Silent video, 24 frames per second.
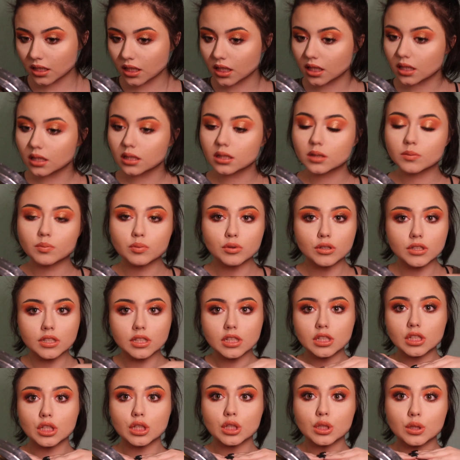I look pretty
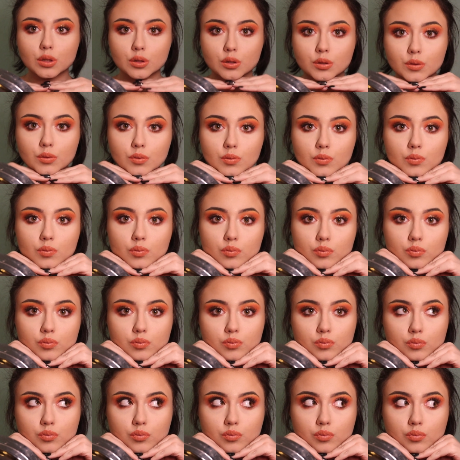cute.
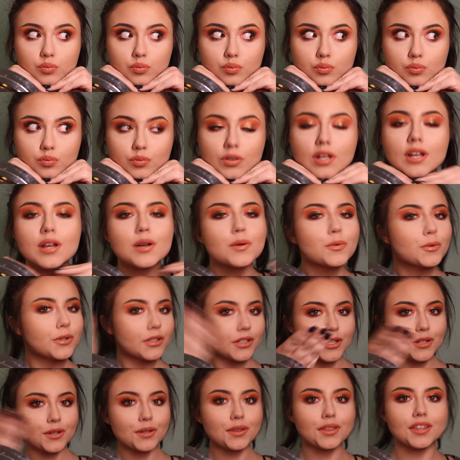What
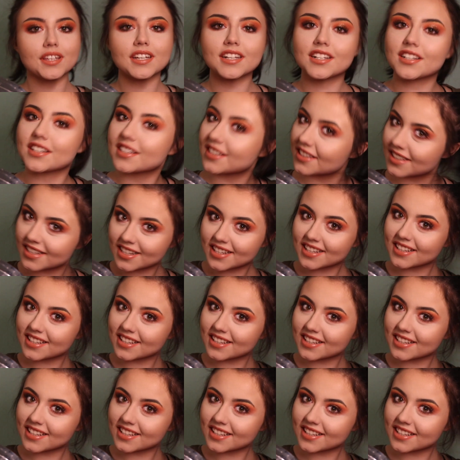do you think?